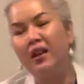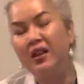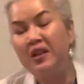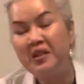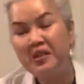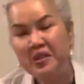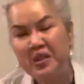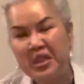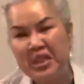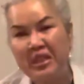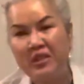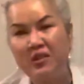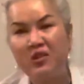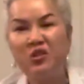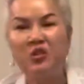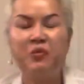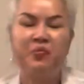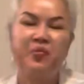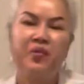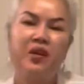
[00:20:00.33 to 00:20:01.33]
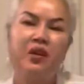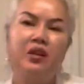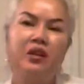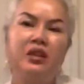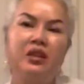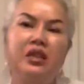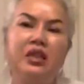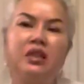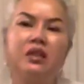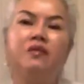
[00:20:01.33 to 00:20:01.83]
YouTube
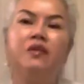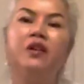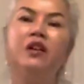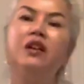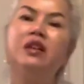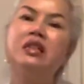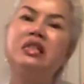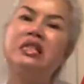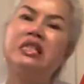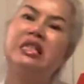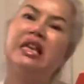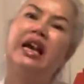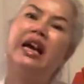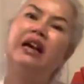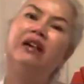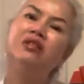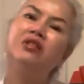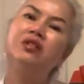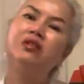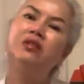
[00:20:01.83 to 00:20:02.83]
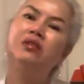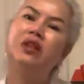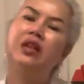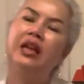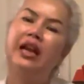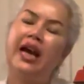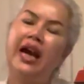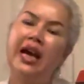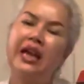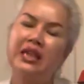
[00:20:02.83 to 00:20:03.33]
just for herself to
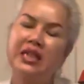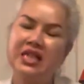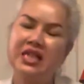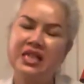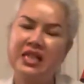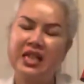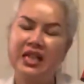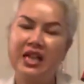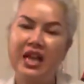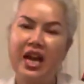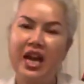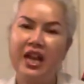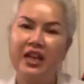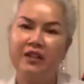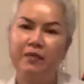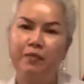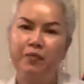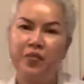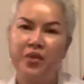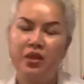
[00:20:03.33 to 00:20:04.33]
relax, this and that.